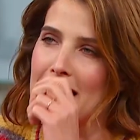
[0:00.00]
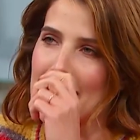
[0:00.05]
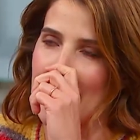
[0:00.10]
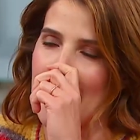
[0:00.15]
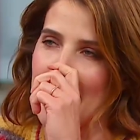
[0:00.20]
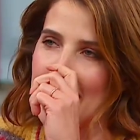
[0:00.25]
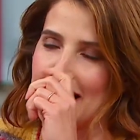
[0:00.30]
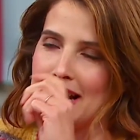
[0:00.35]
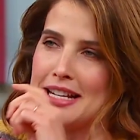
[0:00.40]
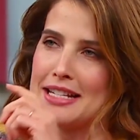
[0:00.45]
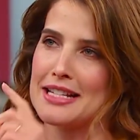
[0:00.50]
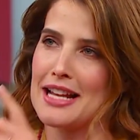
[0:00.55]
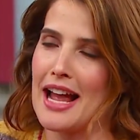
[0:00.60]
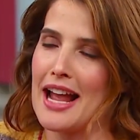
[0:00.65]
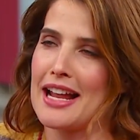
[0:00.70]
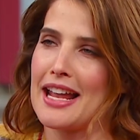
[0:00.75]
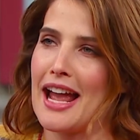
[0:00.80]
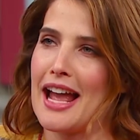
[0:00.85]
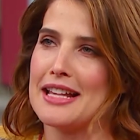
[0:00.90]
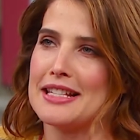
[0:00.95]
thing I can I
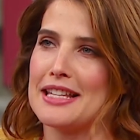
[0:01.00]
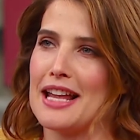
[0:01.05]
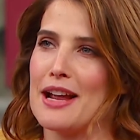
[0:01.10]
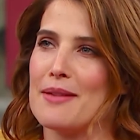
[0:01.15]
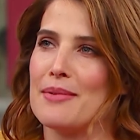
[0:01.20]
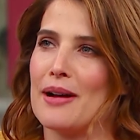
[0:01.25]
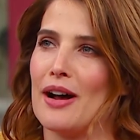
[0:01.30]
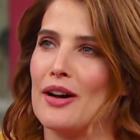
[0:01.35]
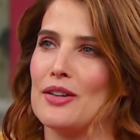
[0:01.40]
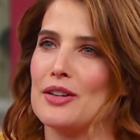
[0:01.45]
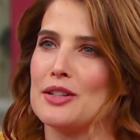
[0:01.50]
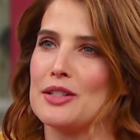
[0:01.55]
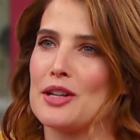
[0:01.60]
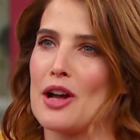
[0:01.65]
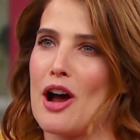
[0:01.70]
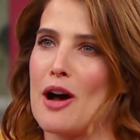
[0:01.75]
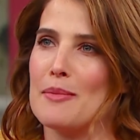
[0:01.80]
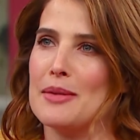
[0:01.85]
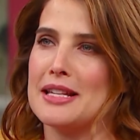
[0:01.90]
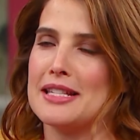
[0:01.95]
can say about
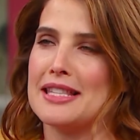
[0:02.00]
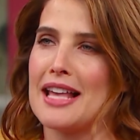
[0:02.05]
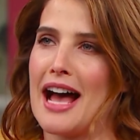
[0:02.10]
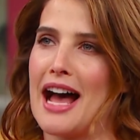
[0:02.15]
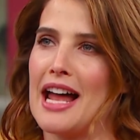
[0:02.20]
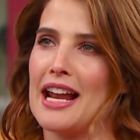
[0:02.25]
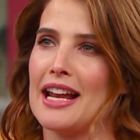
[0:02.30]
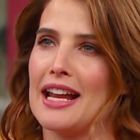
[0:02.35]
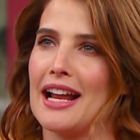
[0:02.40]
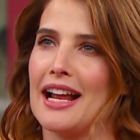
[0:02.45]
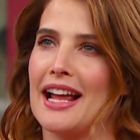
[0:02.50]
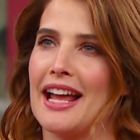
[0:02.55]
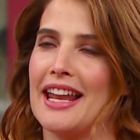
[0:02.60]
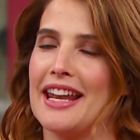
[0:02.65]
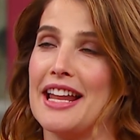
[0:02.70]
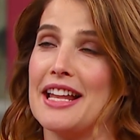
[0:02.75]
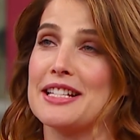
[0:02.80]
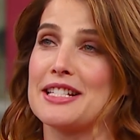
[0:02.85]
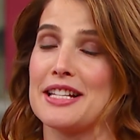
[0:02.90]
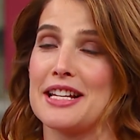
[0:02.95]
Tom is that, and
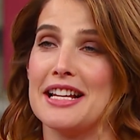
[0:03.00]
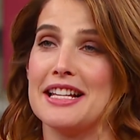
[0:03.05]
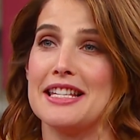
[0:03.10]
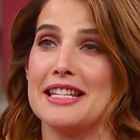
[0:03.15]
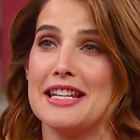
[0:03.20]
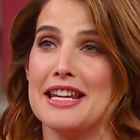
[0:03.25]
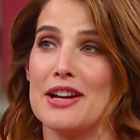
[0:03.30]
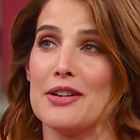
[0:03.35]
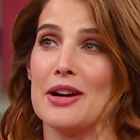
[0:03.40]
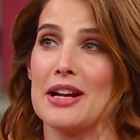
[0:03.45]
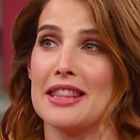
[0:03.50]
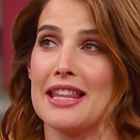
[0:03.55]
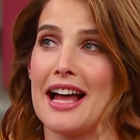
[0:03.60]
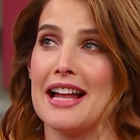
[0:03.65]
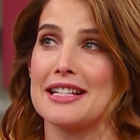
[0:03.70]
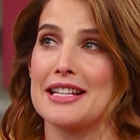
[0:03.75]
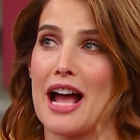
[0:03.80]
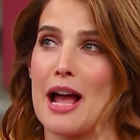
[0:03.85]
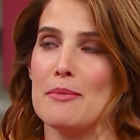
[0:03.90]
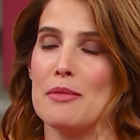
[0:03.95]
it's it's nearing
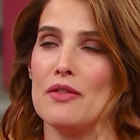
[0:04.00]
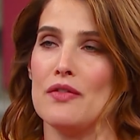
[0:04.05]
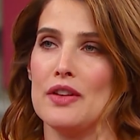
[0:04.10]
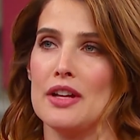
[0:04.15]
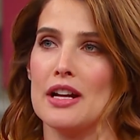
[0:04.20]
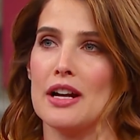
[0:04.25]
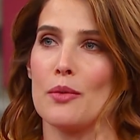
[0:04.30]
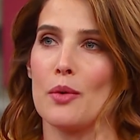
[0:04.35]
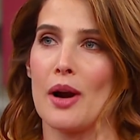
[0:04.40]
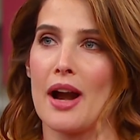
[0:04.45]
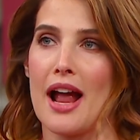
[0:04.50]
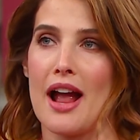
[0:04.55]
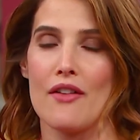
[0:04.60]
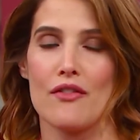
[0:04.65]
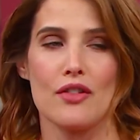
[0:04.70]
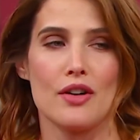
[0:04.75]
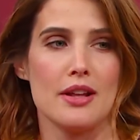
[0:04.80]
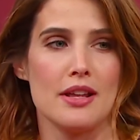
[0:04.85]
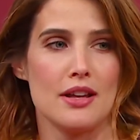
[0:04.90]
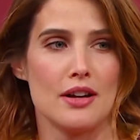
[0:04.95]
that time of year where
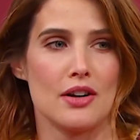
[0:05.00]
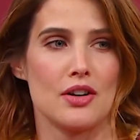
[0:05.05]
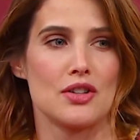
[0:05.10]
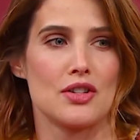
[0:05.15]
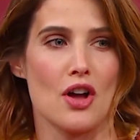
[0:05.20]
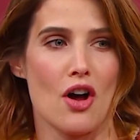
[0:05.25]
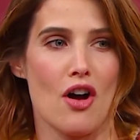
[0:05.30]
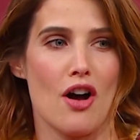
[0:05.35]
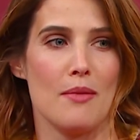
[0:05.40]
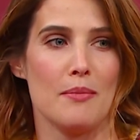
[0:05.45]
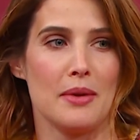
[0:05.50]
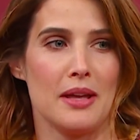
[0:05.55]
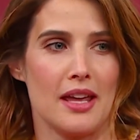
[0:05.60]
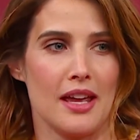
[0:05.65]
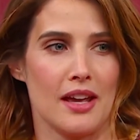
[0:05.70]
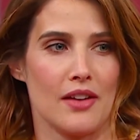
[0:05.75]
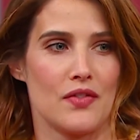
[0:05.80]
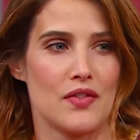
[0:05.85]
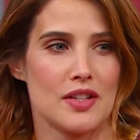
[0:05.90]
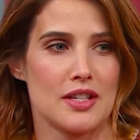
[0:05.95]
every year Tom
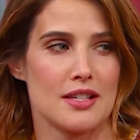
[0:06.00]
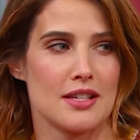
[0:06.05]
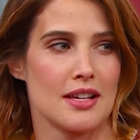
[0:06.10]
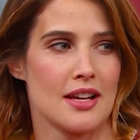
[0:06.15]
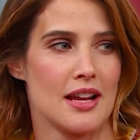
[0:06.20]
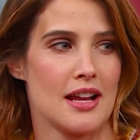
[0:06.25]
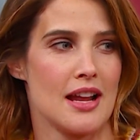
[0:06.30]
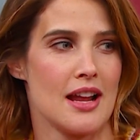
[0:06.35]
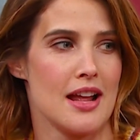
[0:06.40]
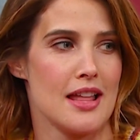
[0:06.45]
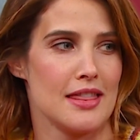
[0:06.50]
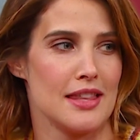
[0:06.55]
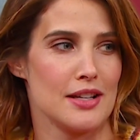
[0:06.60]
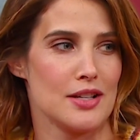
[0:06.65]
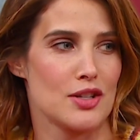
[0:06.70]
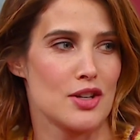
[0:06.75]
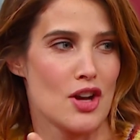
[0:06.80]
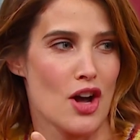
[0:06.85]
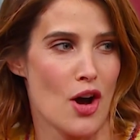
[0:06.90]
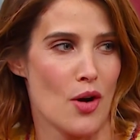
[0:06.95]
gifts this
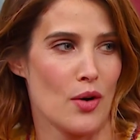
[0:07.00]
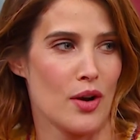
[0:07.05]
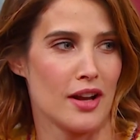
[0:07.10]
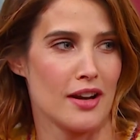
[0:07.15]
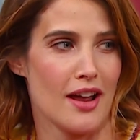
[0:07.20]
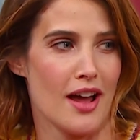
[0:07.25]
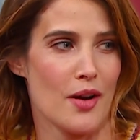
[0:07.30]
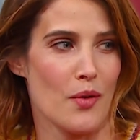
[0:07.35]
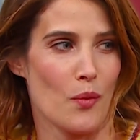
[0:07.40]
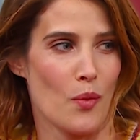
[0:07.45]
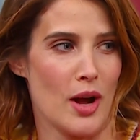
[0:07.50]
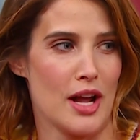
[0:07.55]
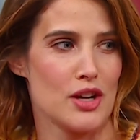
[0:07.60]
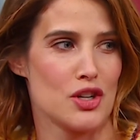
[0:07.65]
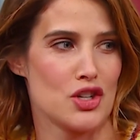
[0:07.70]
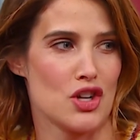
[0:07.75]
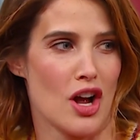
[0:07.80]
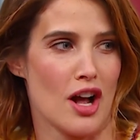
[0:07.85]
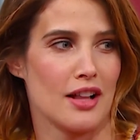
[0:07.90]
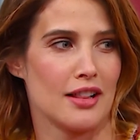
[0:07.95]
coconut white
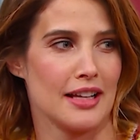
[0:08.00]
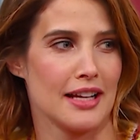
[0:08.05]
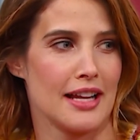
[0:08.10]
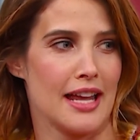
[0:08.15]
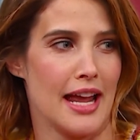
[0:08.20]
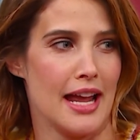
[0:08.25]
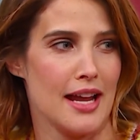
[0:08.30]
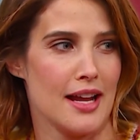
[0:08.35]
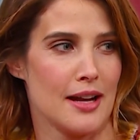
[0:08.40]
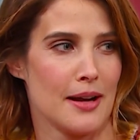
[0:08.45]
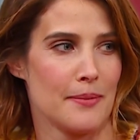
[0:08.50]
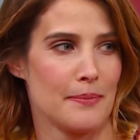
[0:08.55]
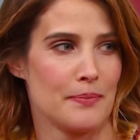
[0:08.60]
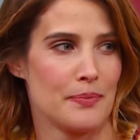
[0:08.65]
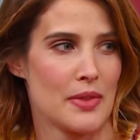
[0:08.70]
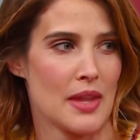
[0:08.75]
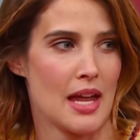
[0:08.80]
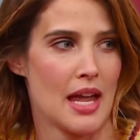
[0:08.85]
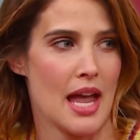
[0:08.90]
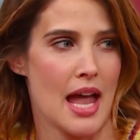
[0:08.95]
chocolate cake
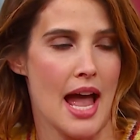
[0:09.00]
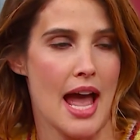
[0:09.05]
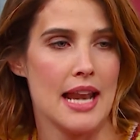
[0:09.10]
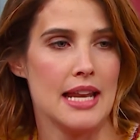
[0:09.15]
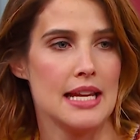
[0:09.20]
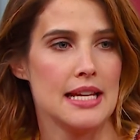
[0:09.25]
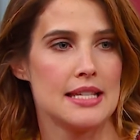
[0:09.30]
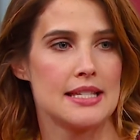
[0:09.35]
and he